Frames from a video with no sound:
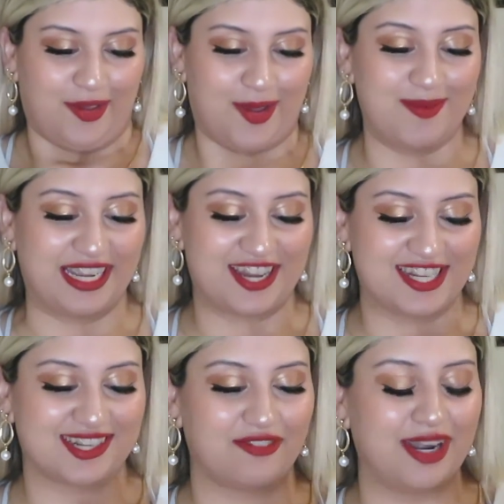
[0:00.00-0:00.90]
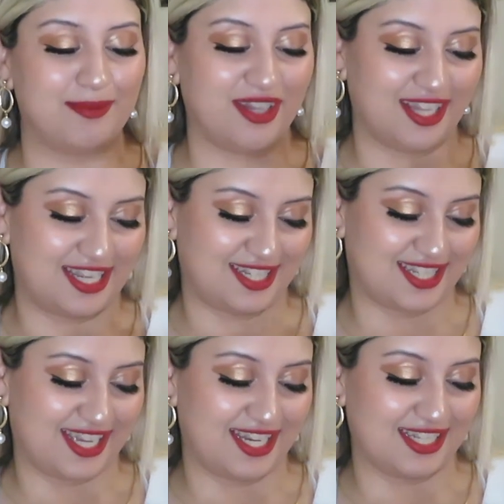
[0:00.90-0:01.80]
Oh my gosh, Rimmel
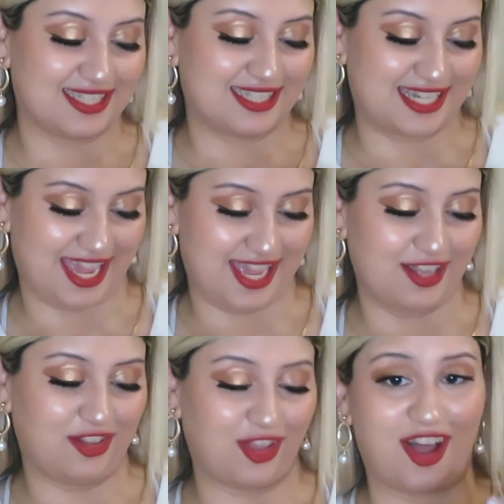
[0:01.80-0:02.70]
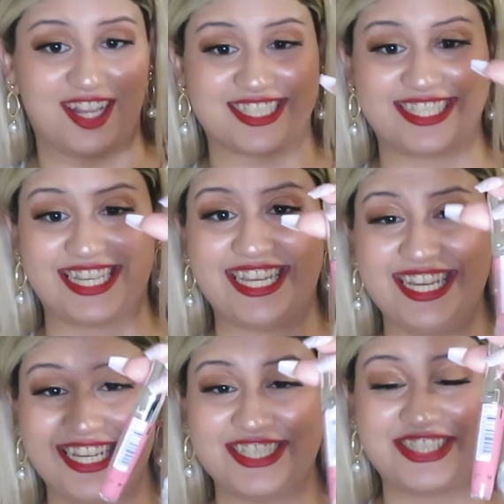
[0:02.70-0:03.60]
London Stay
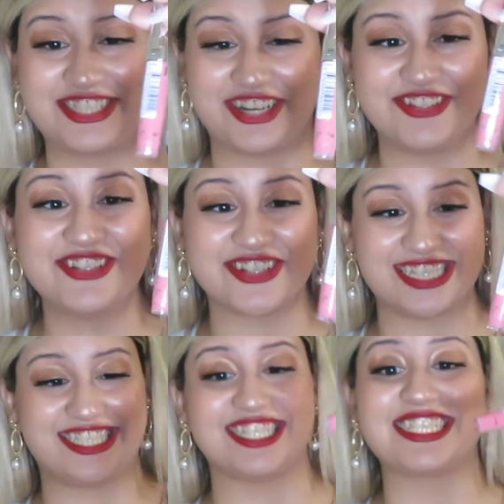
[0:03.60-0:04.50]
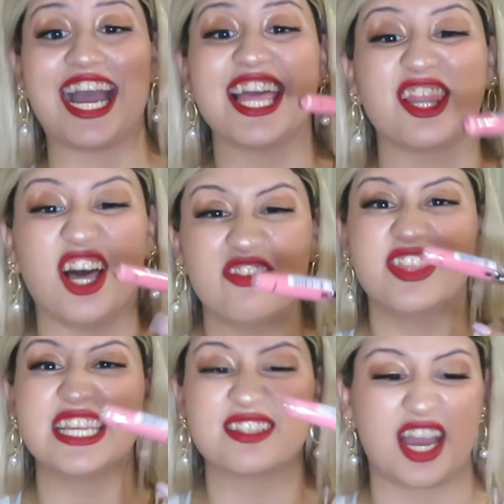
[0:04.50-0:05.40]
Glossy. So gorgeous. I love
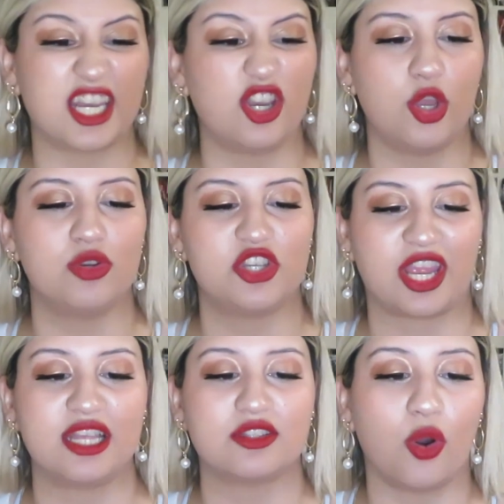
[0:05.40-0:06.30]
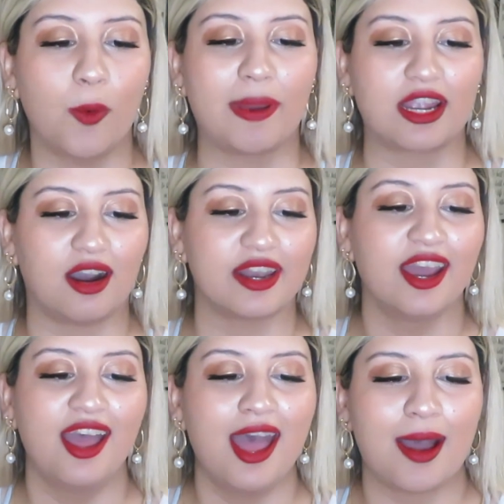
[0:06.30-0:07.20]
these kind of nude shades. Oh my god.
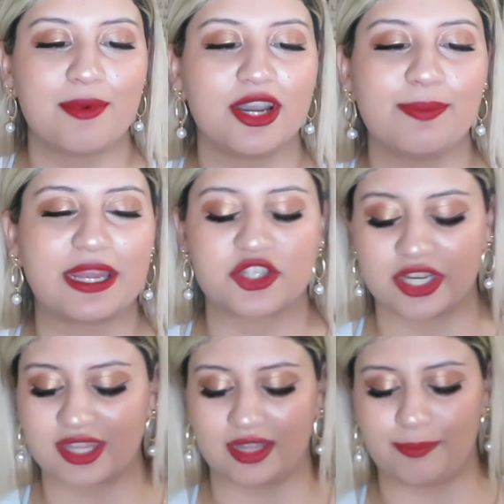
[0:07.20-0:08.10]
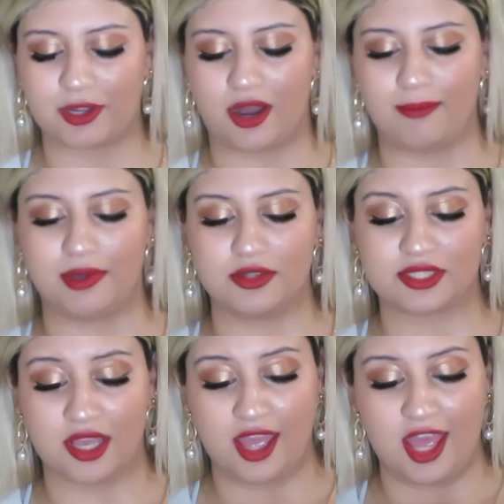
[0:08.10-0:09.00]
I'm already picturing the lip combos.